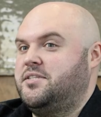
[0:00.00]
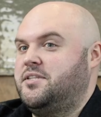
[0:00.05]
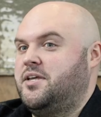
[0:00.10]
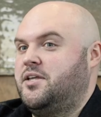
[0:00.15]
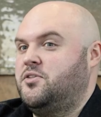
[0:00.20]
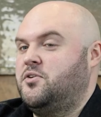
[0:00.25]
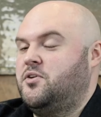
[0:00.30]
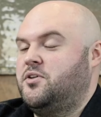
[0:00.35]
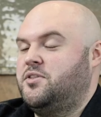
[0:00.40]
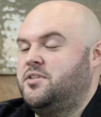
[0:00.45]
And
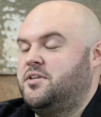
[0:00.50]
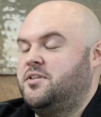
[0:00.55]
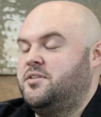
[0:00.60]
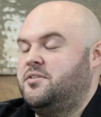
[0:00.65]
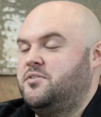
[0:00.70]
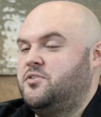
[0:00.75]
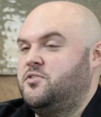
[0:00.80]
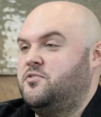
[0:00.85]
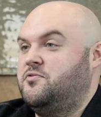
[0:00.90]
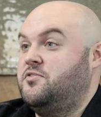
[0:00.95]
I thought
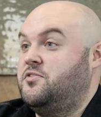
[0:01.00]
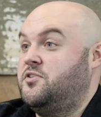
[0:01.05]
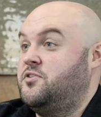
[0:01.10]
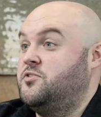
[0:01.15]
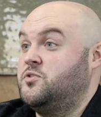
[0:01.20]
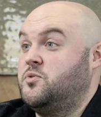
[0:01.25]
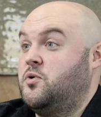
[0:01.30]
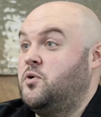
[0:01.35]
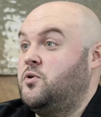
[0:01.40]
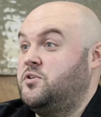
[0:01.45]
that, you know,
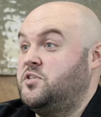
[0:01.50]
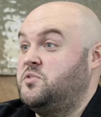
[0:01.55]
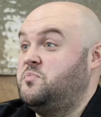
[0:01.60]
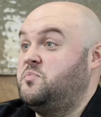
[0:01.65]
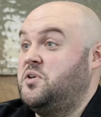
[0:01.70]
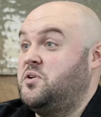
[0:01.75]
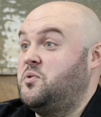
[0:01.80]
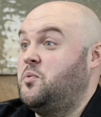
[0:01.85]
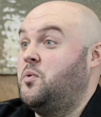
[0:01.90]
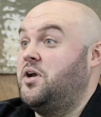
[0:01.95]
veneers were all these
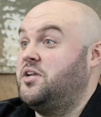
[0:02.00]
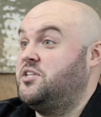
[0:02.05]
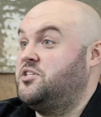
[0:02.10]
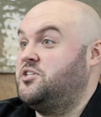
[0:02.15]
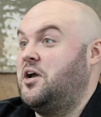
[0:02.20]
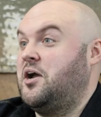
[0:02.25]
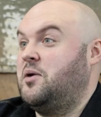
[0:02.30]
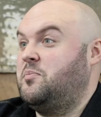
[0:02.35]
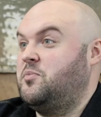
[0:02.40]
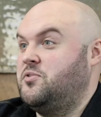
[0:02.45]
big white
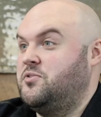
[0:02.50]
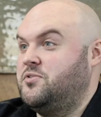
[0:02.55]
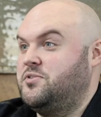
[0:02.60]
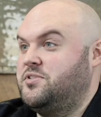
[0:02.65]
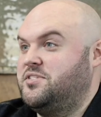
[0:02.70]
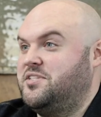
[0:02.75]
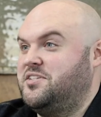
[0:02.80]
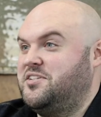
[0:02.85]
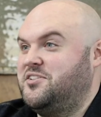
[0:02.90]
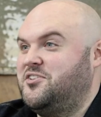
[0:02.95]

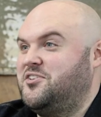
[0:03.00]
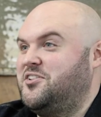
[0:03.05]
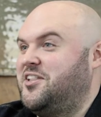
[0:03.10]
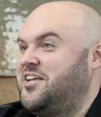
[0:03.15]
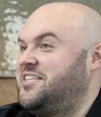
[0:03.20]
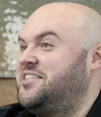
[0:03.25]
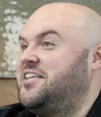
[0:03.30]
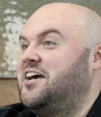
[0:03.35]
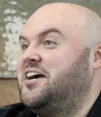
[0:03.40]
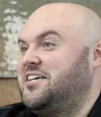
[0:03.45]
choppers and they look
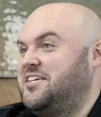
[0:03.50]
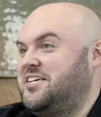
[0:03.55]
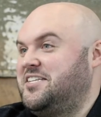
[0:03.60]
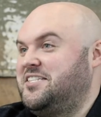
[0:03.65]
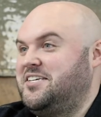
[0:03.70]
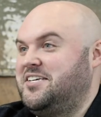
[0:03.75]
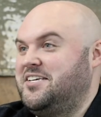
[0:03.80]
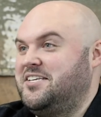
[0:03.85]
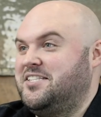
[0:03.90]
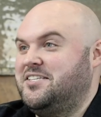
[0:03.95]
like donkey
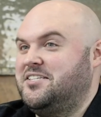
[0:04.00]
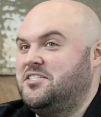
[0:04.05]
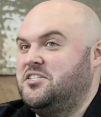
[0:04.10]
teeth.